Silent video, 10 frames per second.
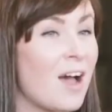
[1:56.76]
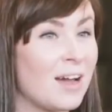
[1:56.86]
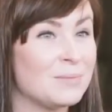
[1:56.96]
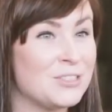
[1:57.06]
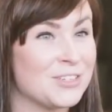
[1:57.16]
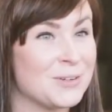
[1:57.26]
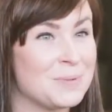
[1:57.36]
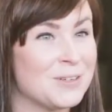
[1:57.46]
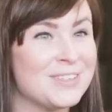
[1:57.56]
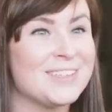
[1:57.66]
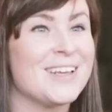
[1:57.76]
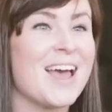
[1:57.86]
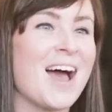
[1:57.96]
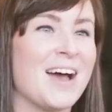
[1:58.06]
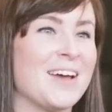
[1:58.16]
I'm Gino Byrne.
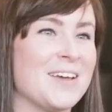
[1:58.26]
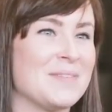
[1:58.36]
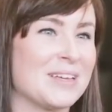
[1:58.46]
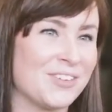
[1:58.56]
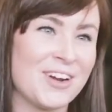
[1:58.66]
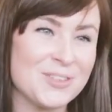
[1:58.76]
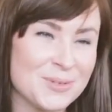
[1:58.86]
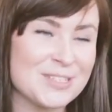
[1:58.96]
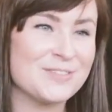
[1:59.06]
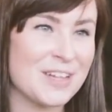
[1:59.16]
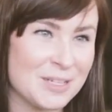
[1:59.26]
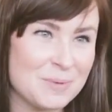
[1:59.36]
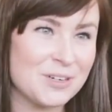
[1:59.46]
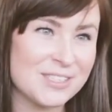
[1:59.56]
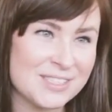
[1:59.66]
I'm a graduate developer at